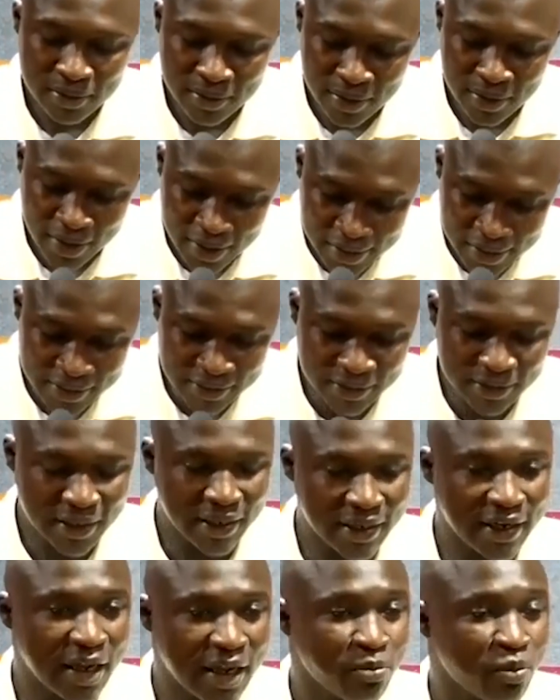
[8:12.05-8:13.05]
Release the
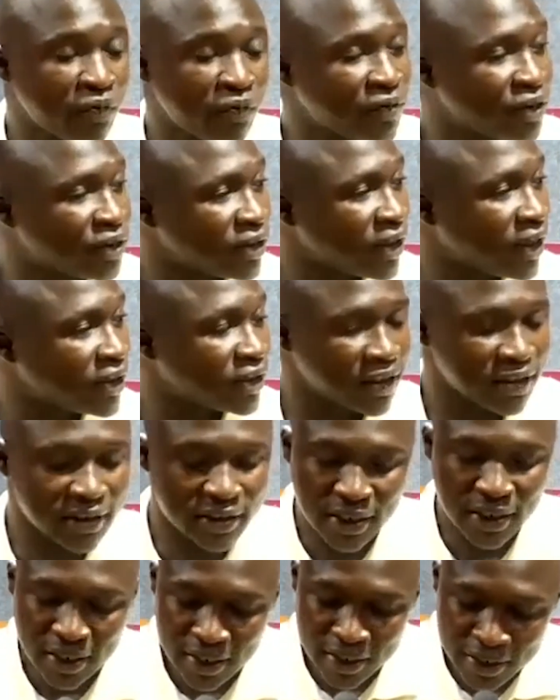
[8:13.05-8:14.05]
name of these assets,
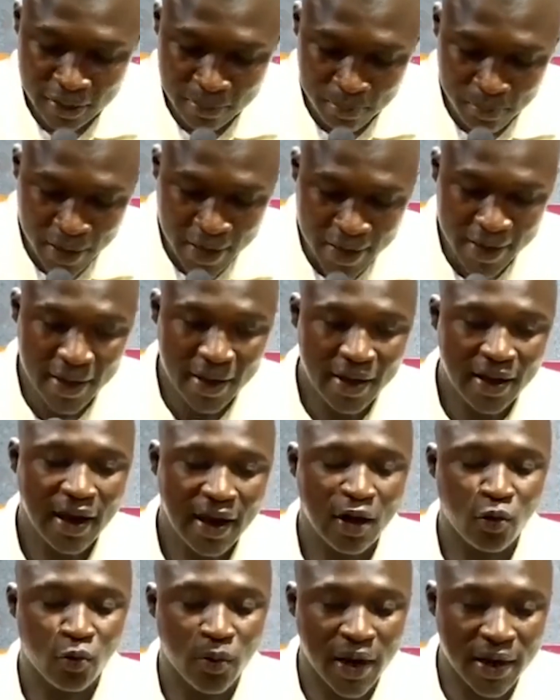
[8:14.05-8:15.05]
the buyer,
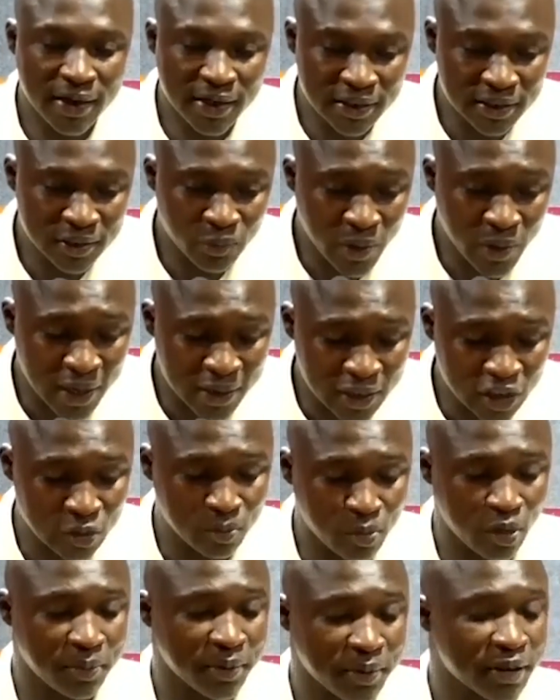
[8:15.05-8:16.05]
and where these
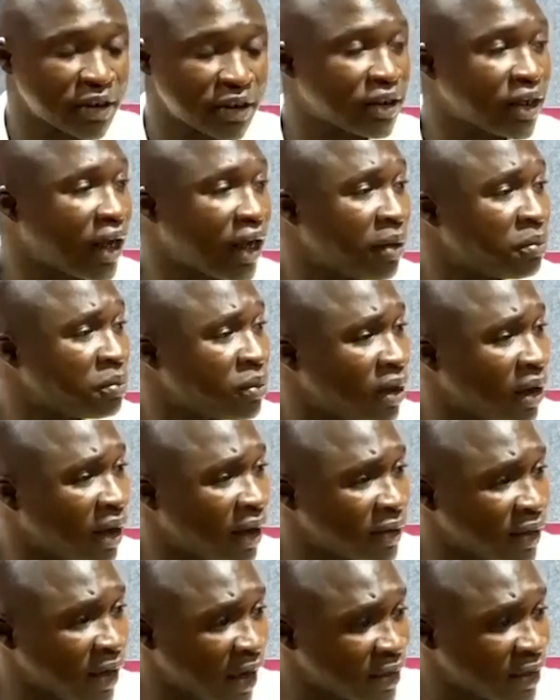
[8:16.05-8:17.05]
properties are.
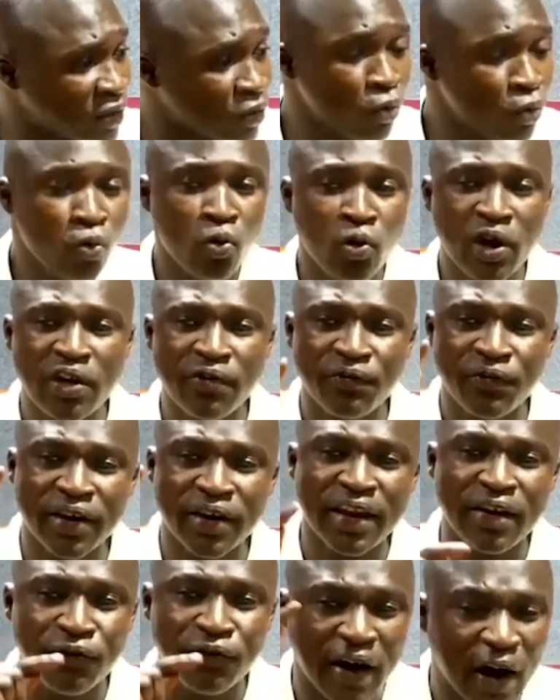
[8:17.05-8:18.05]
Who
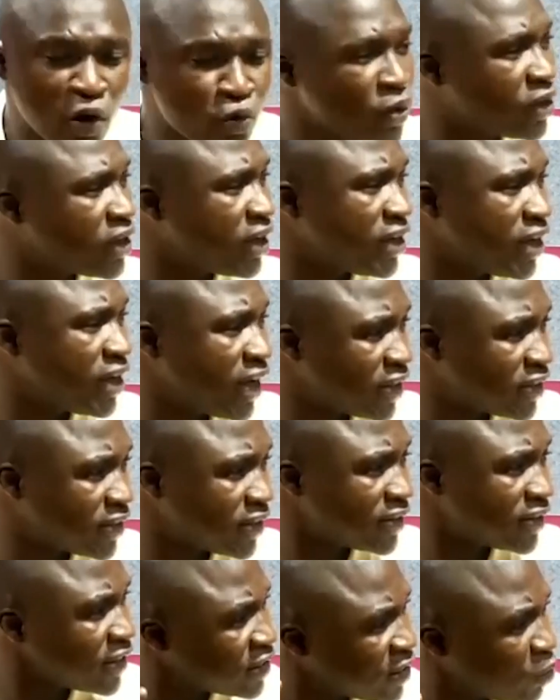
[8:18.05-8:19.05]
even evaluated the
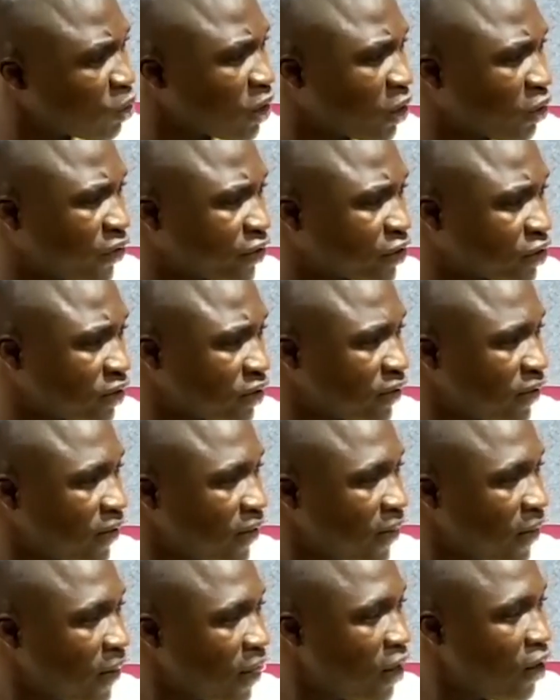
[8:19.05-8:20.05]
assets? That's another question.
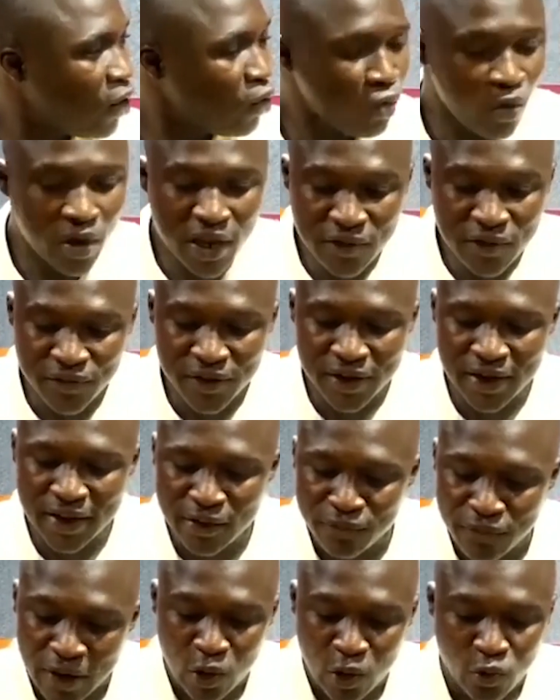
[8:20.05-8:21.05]
Who even
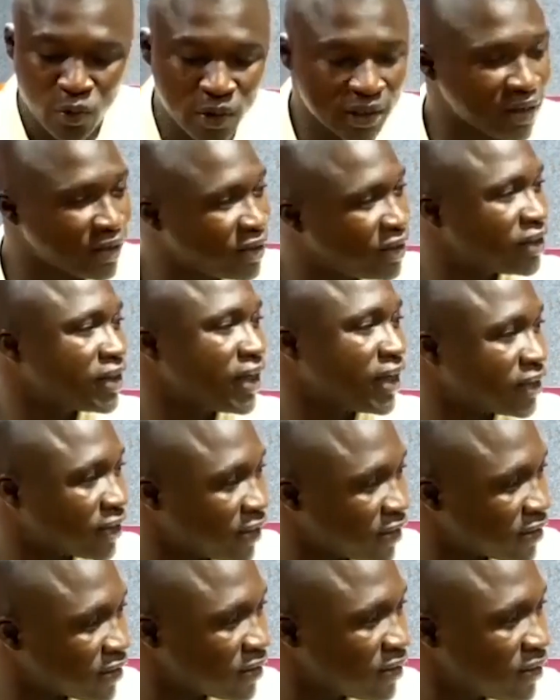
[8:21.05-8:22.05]
evaluated this
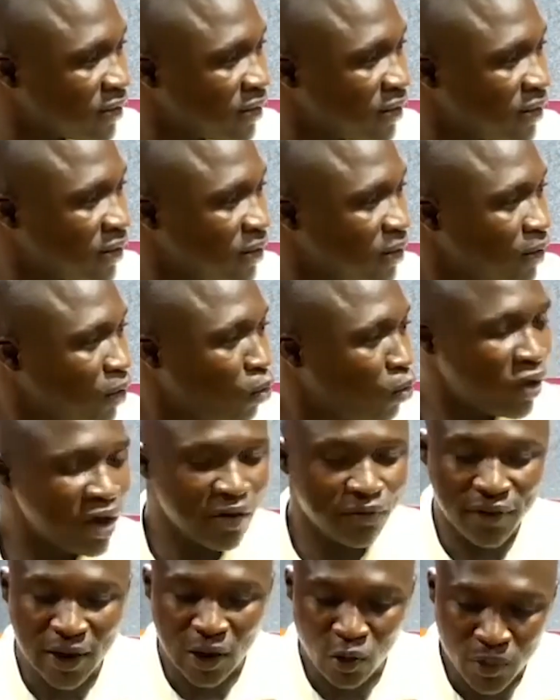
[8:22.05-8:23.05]
asset? Who
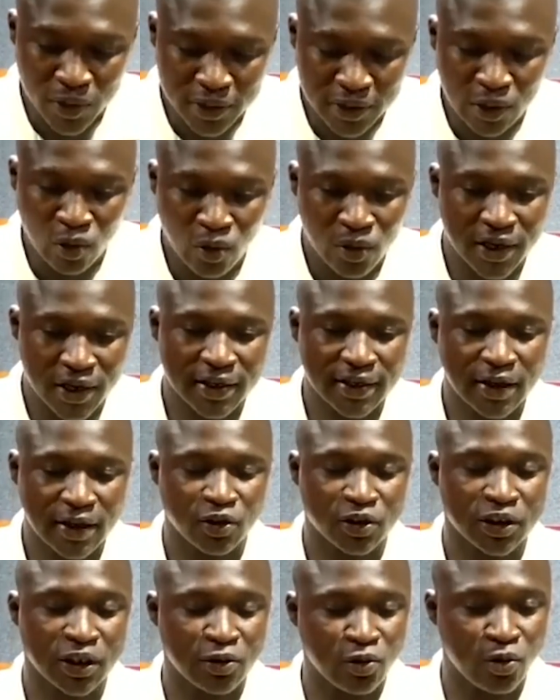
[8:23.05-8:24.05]
evaluated
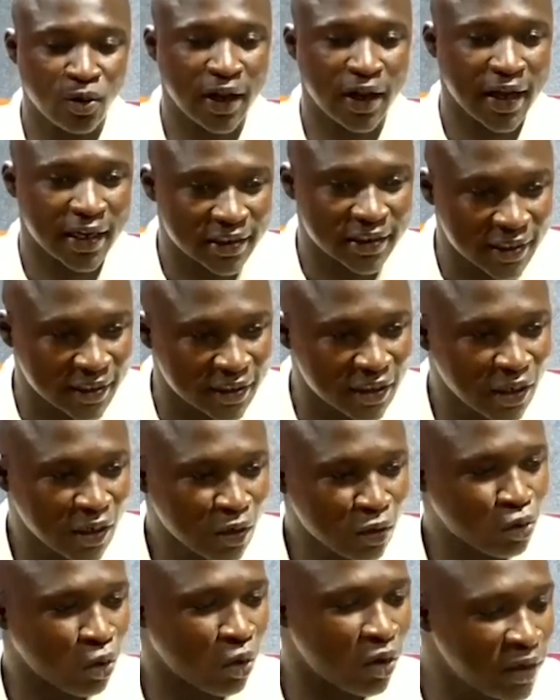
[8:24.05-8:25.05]
$100,000 assets
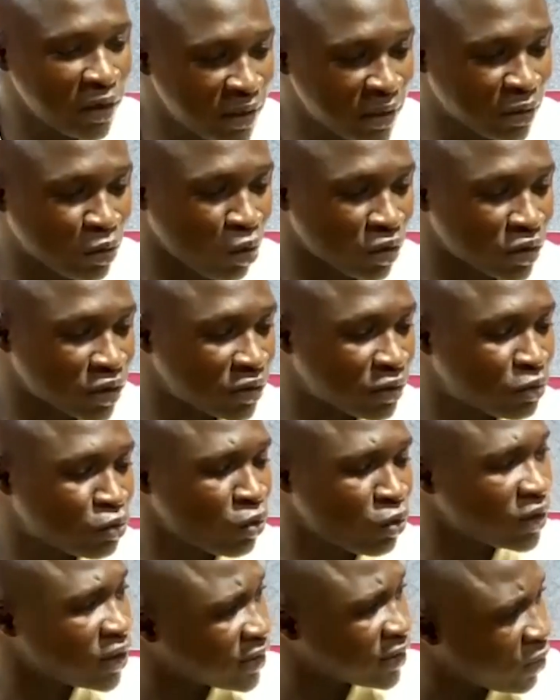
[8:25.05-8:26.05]
to only cost
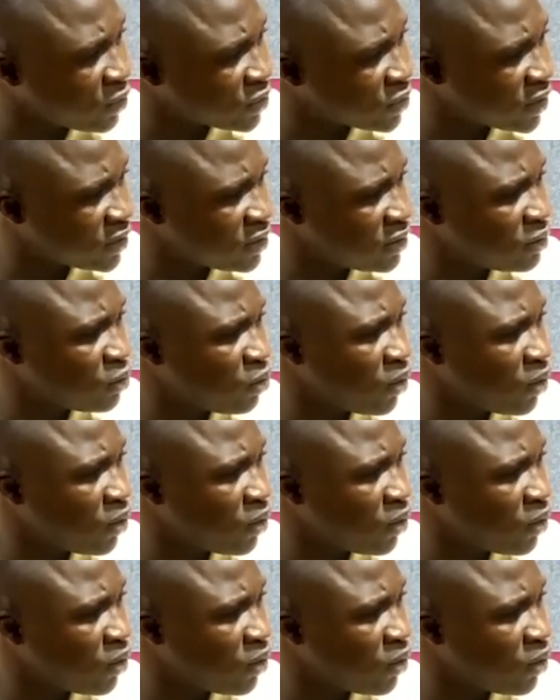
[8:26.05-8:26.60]
$20,000?